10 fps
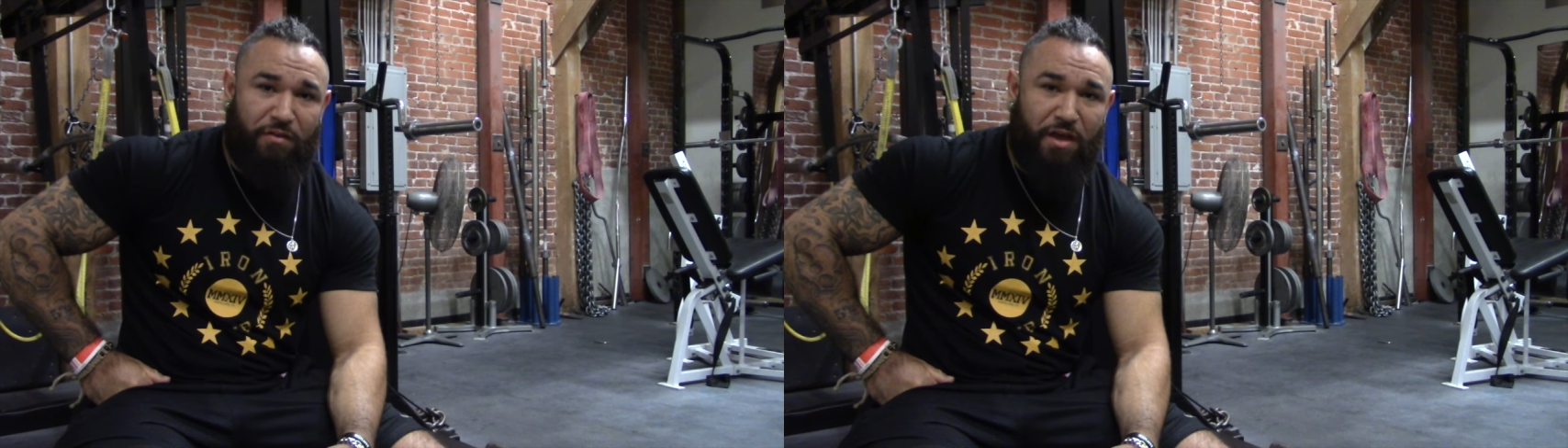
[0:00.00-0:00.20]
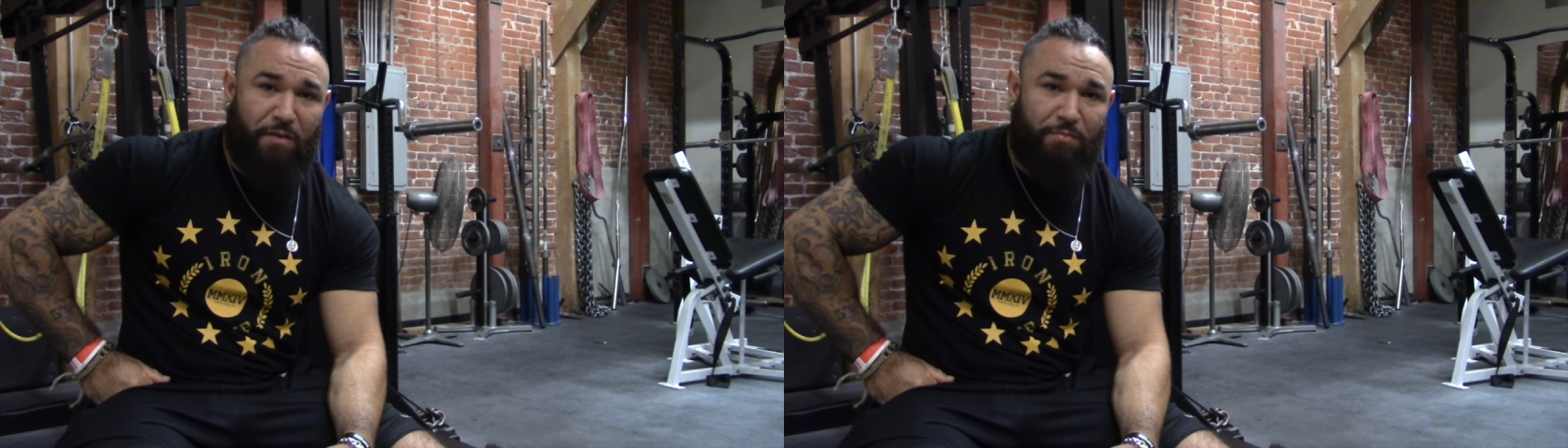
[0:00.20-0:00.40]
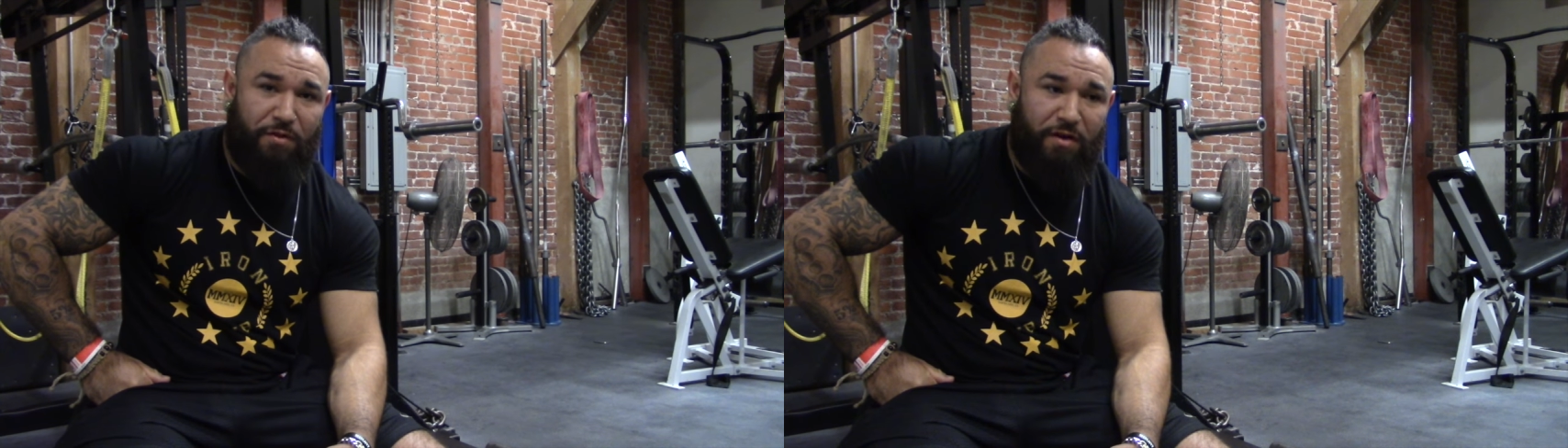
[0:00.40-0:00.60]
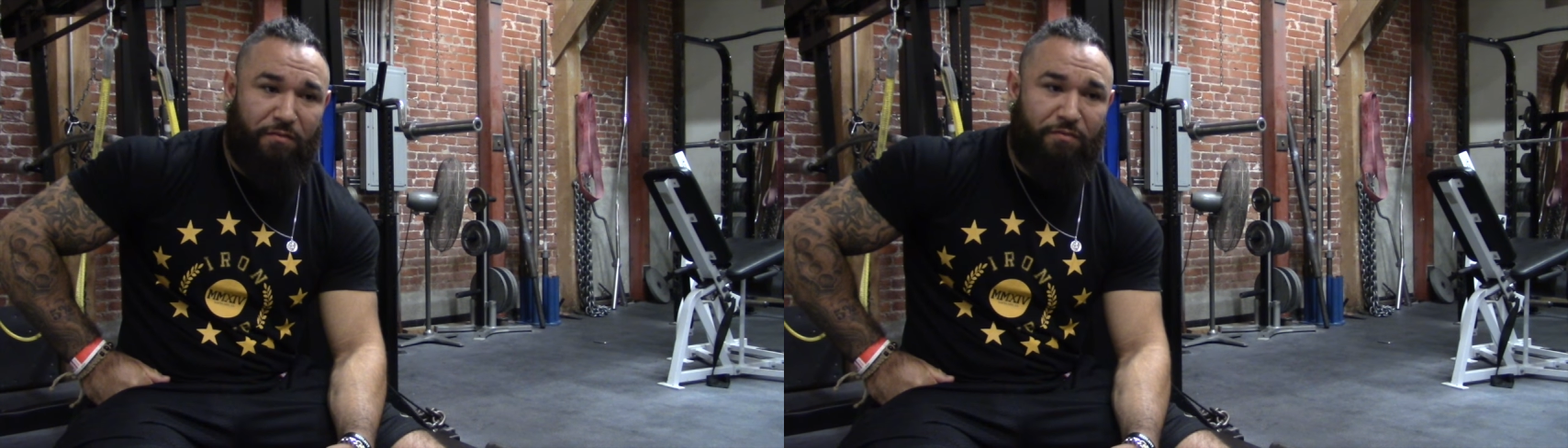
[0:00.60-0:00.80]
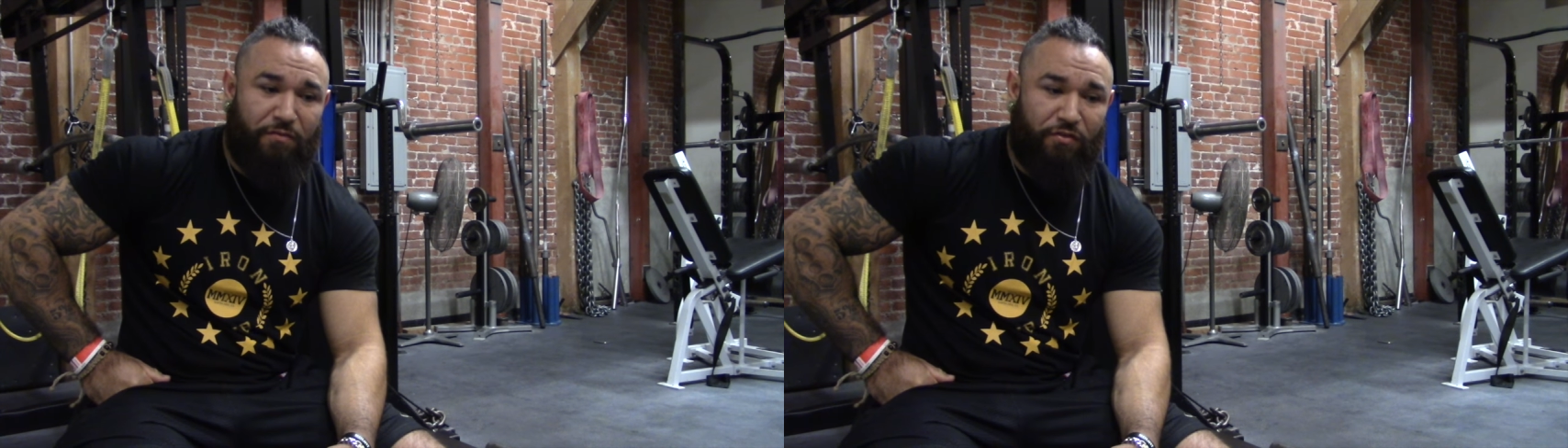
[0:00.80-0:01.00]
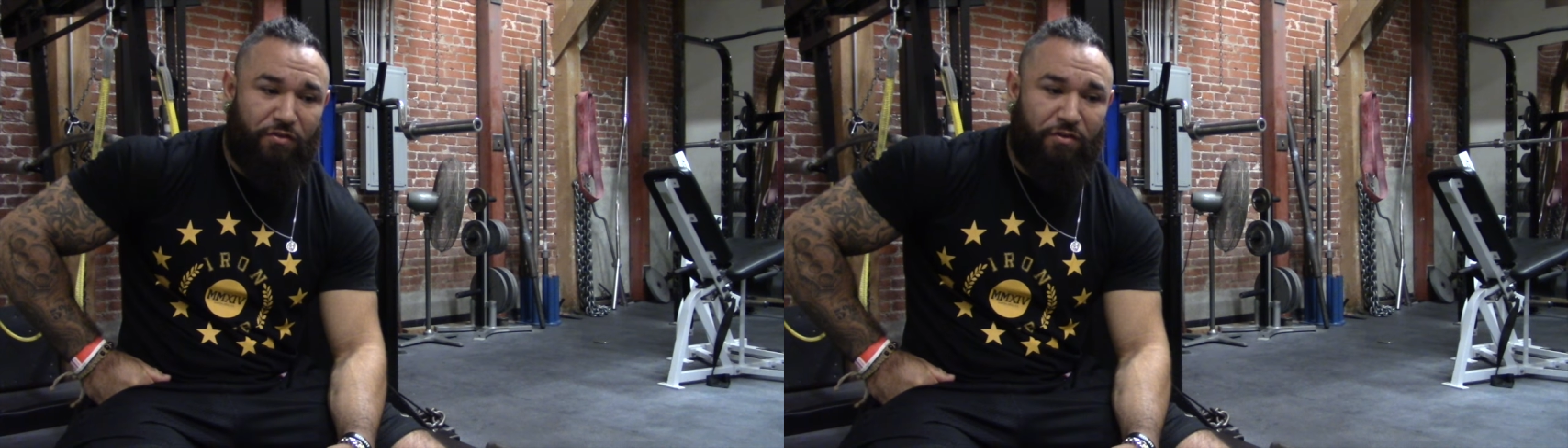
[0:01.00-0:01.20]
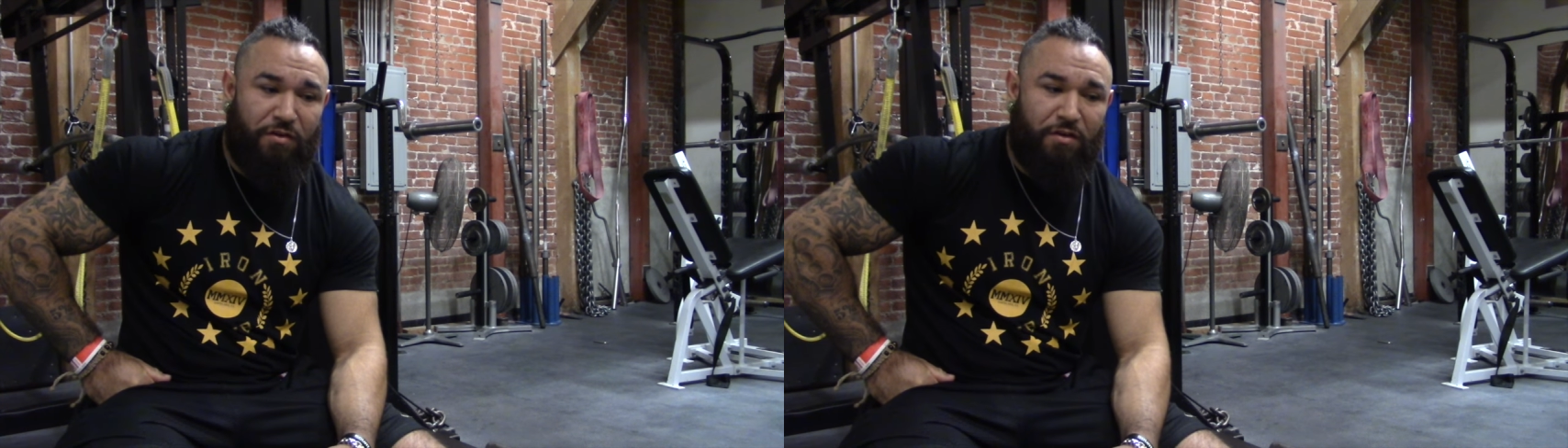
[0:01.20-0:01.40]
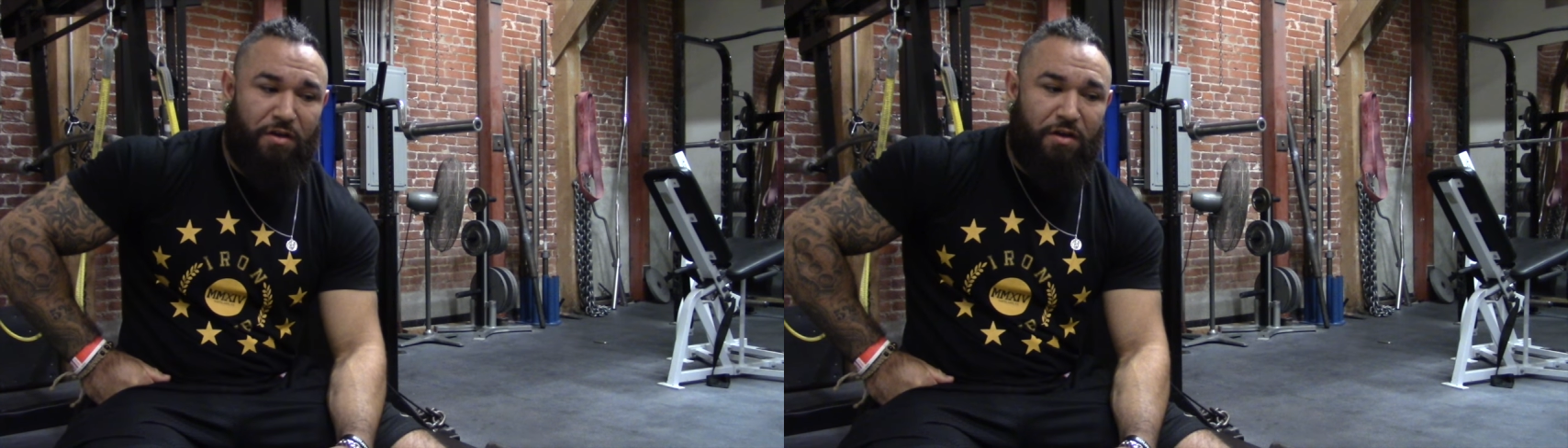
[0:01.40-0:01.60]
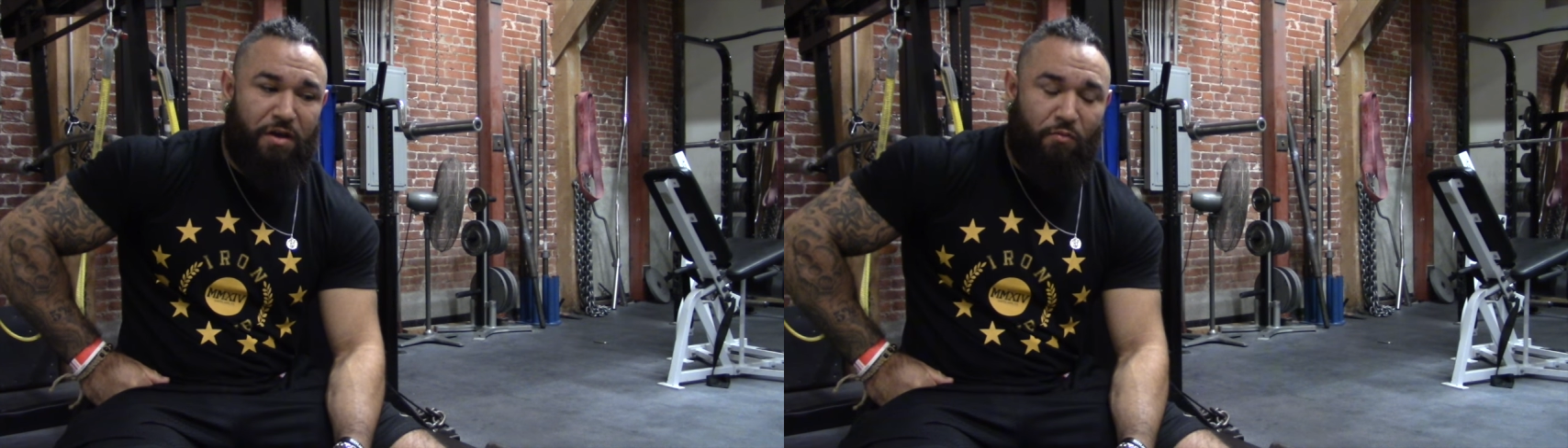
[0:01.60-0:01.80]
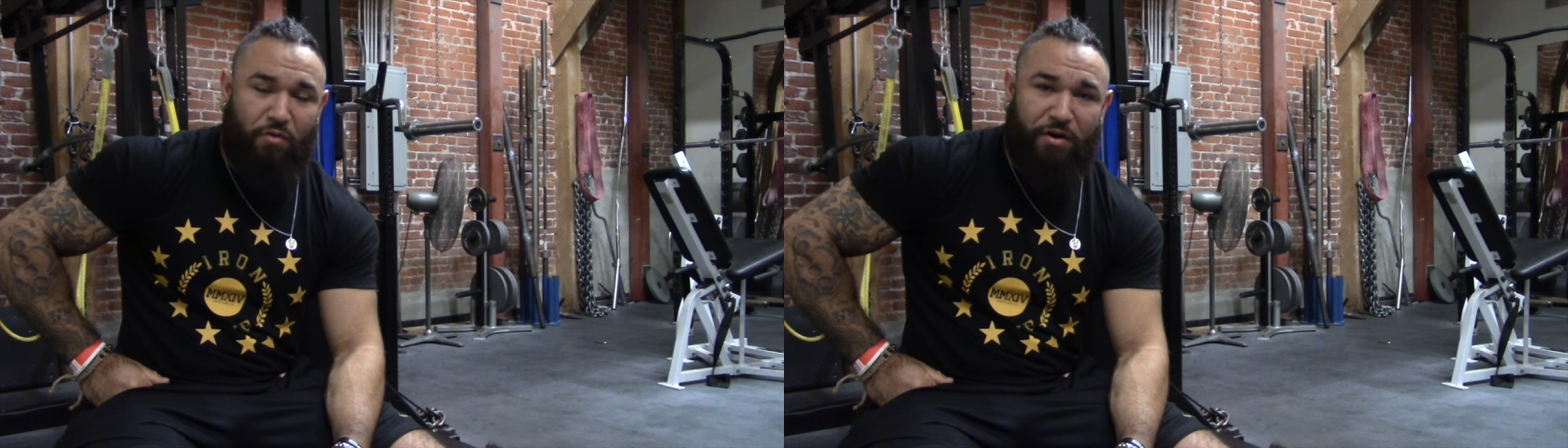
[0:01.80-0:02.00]
the APF division
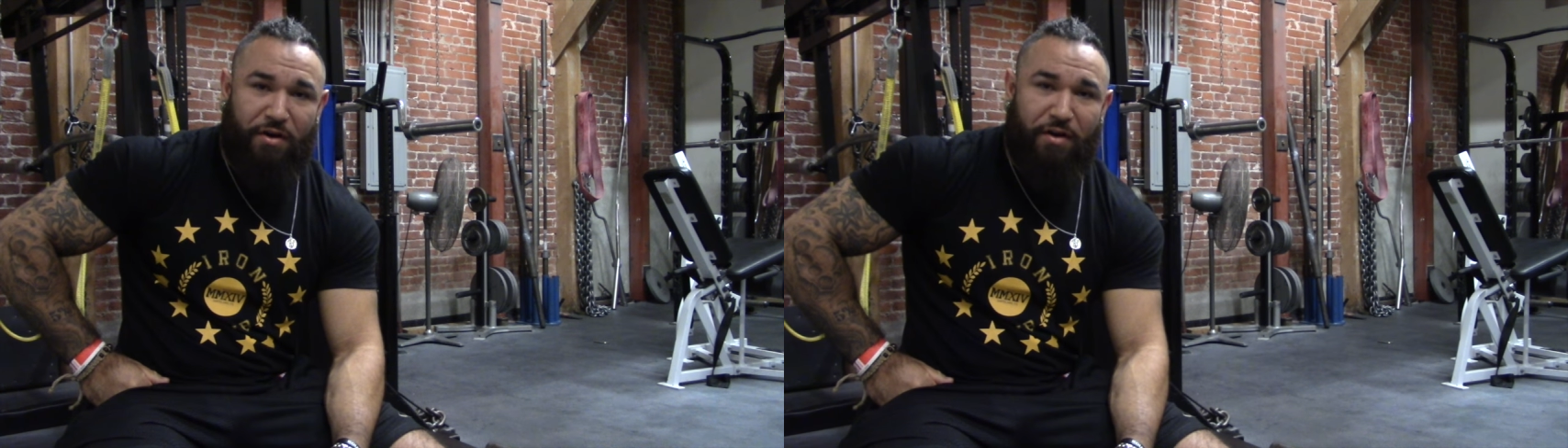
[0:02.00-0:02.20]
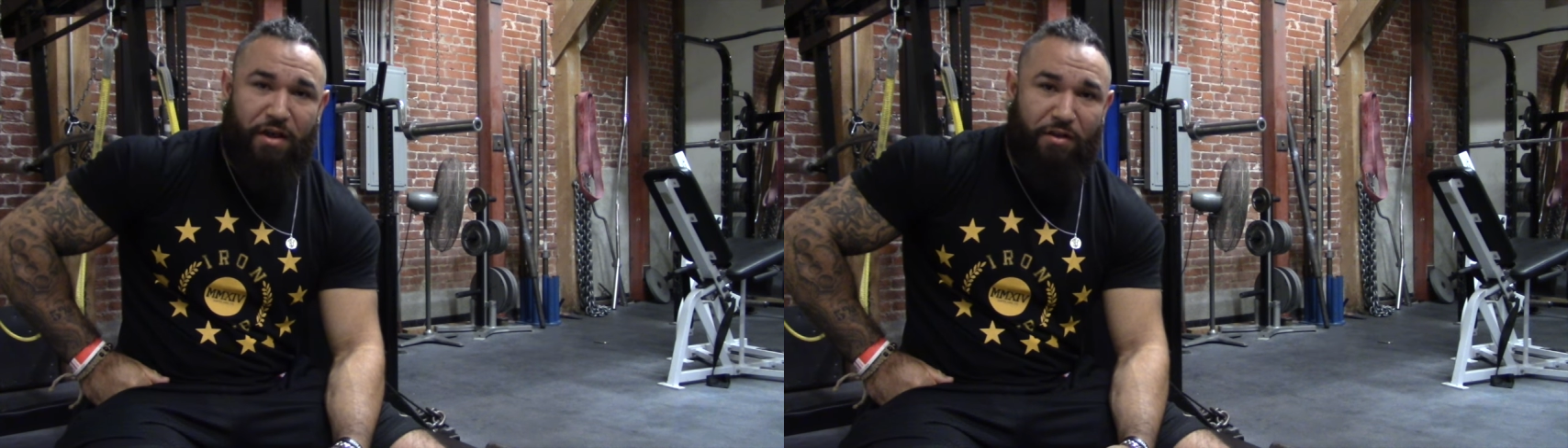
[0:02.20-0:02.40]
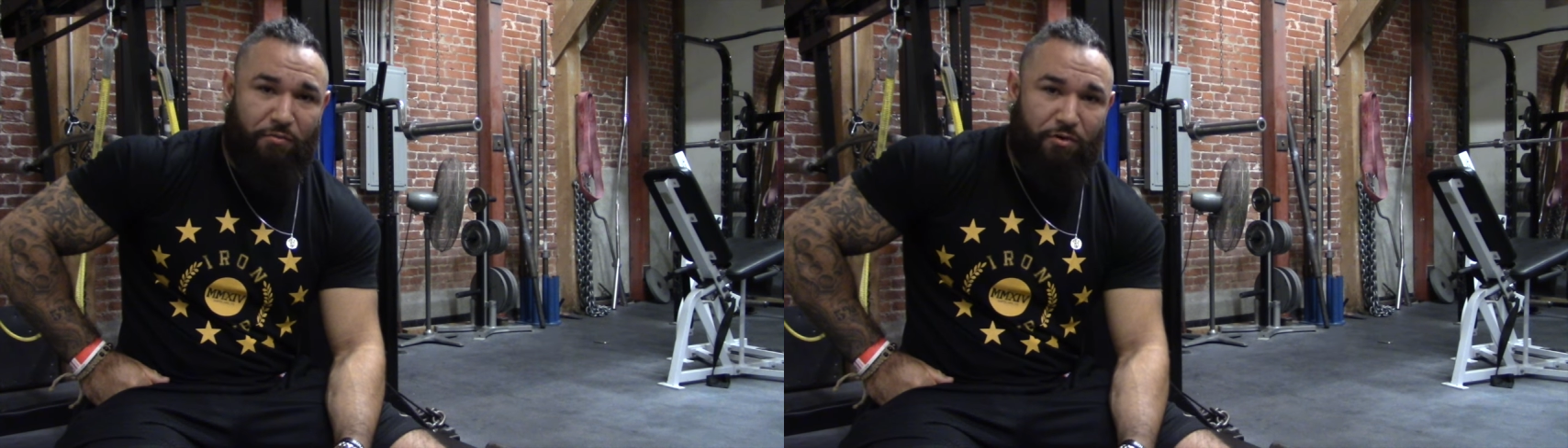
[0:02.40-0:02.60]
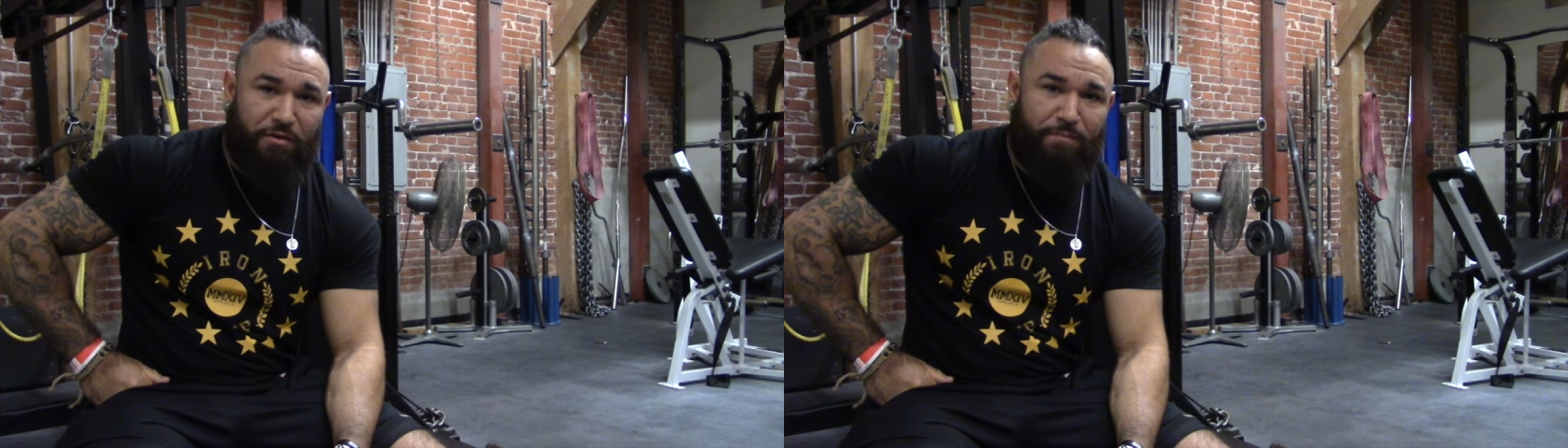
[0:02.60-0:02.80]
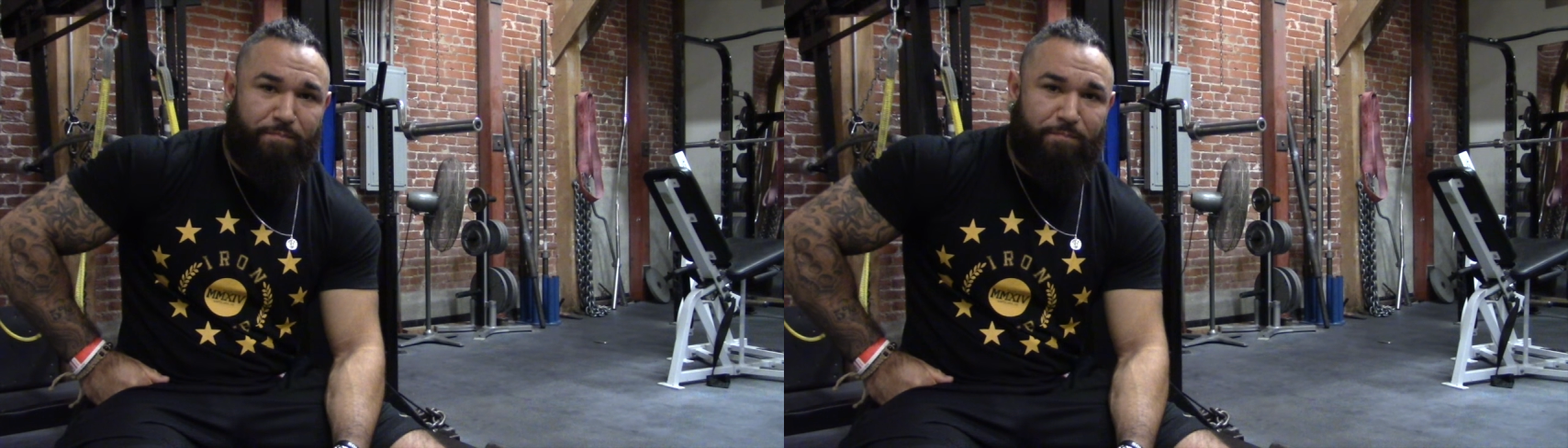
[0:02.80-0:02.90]
at 181.